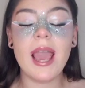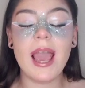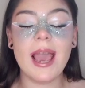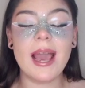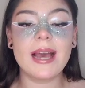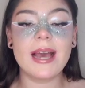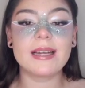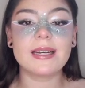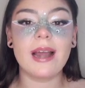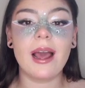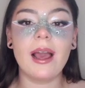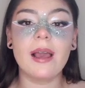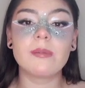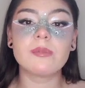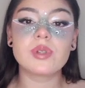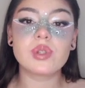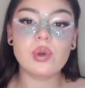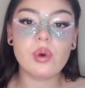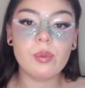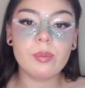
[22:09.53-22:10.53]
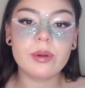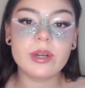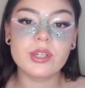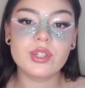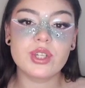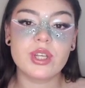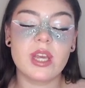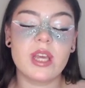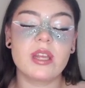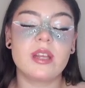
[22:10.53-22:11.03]
and I'm so
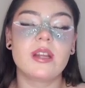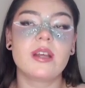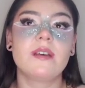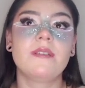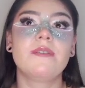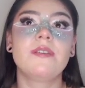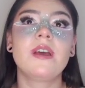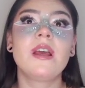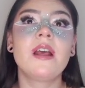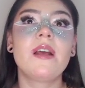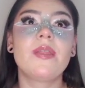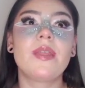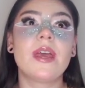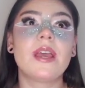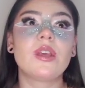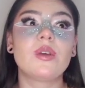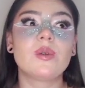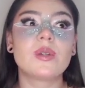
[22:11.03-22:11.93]
appreciative that you